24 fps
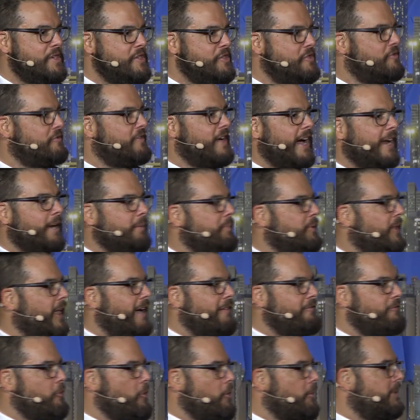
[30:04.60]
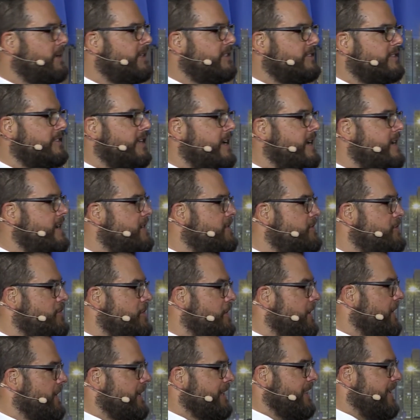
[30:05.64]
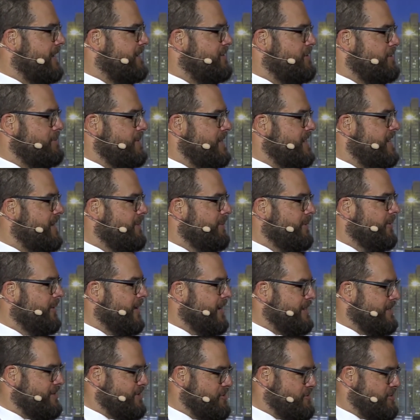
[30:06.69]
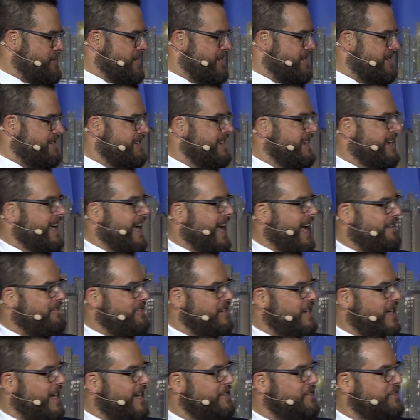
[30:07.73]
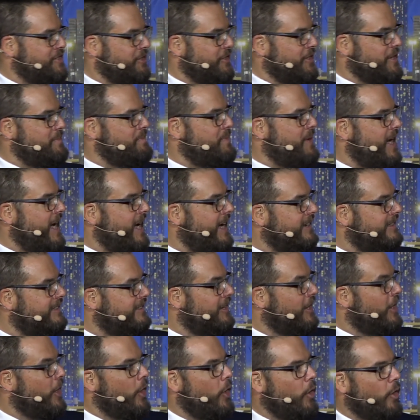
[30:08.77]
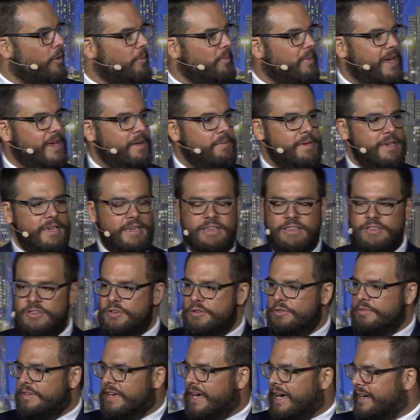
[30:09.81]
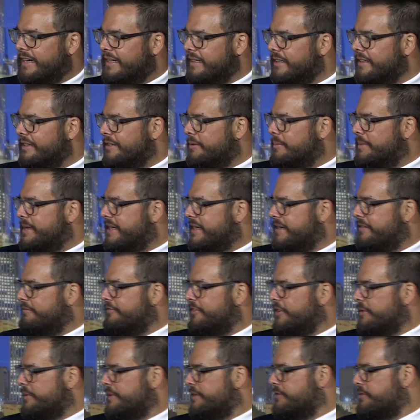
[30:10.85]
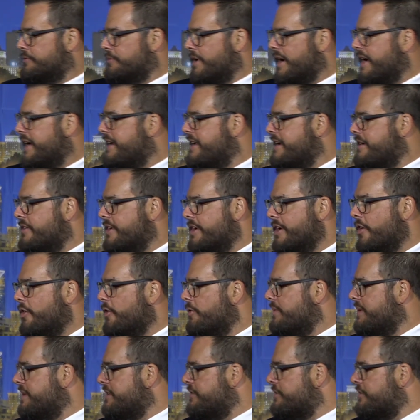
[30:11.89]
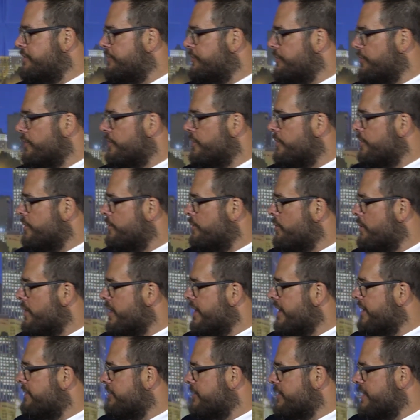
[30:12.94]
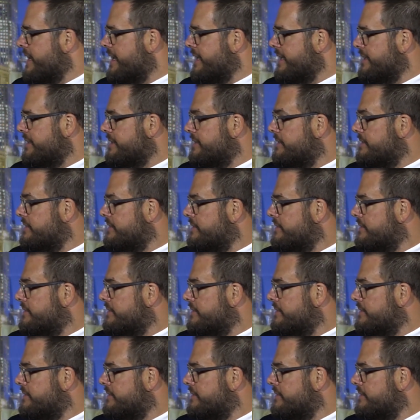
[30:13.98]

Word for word: you've got a platform and a stage like Jimmy Kimmel and you can have a national impact, or maybe you've got a little bit of influence right here at home in your circle, wherever that is.